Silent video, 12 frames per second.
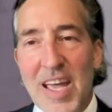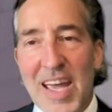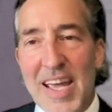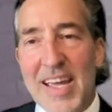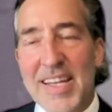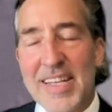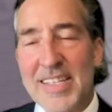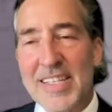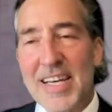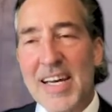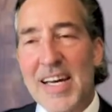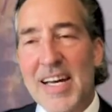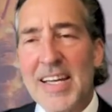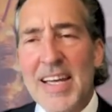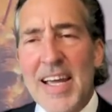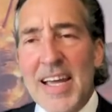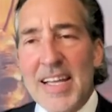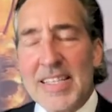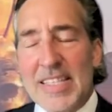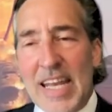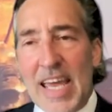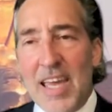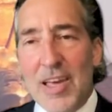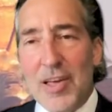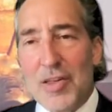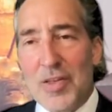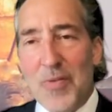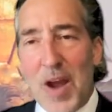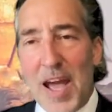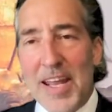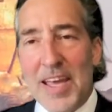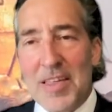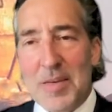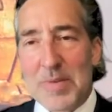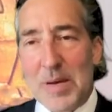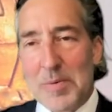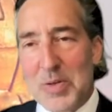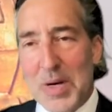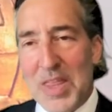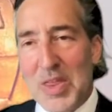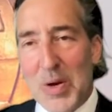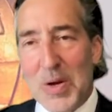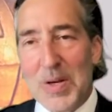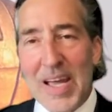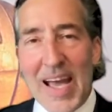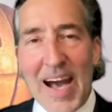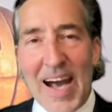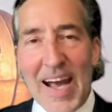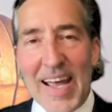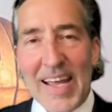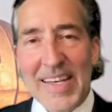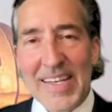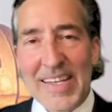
and today is Friday, September 23rd, and